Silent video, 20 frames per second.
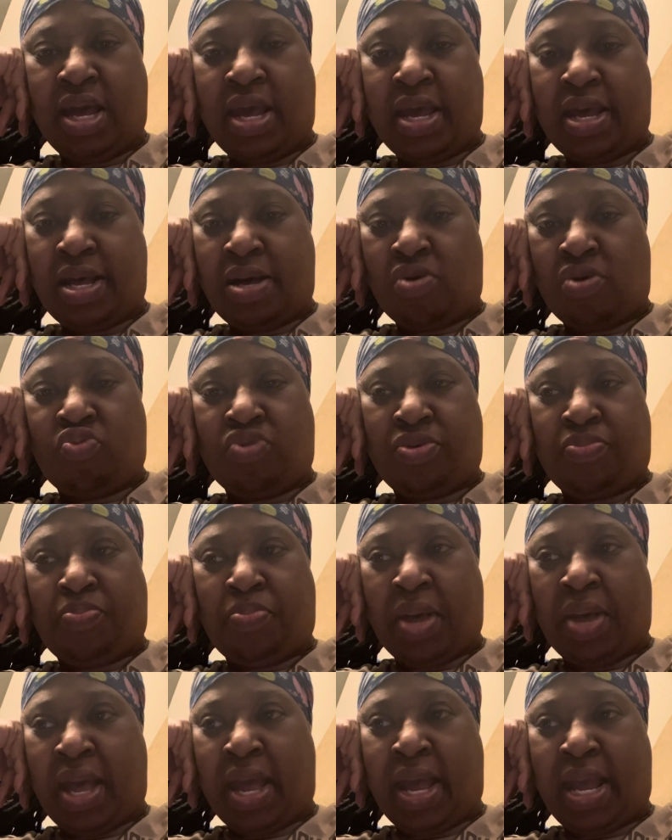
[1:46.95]
help with
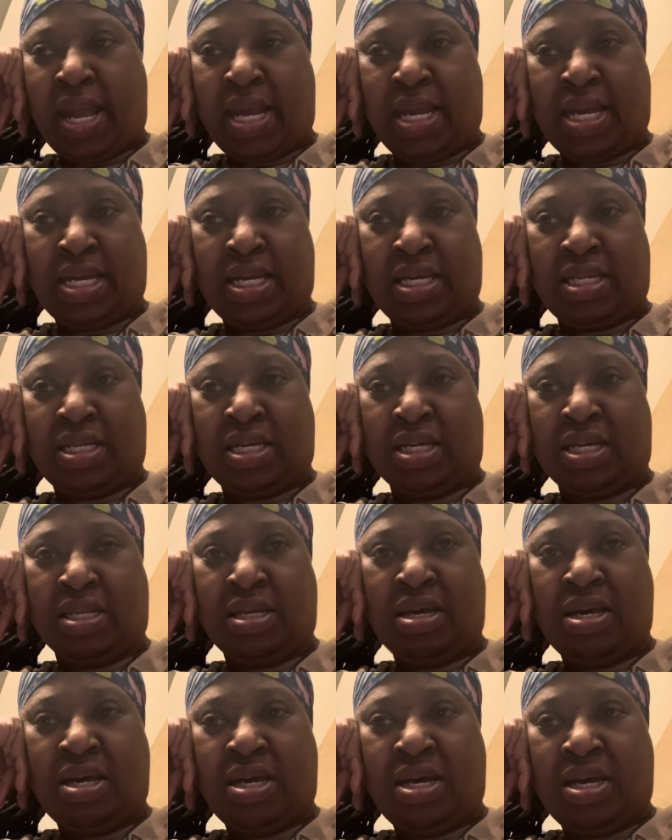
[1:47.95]
pain
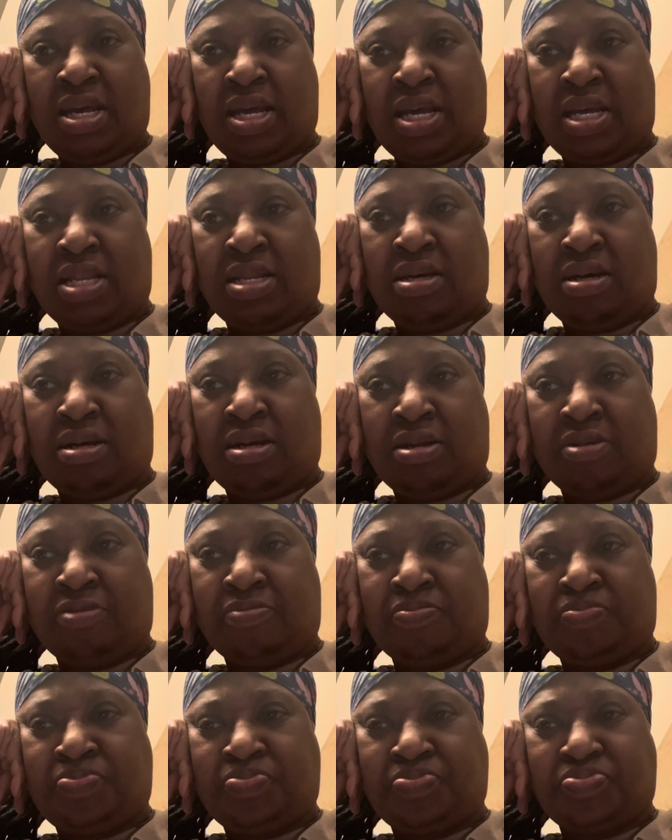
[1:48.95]
and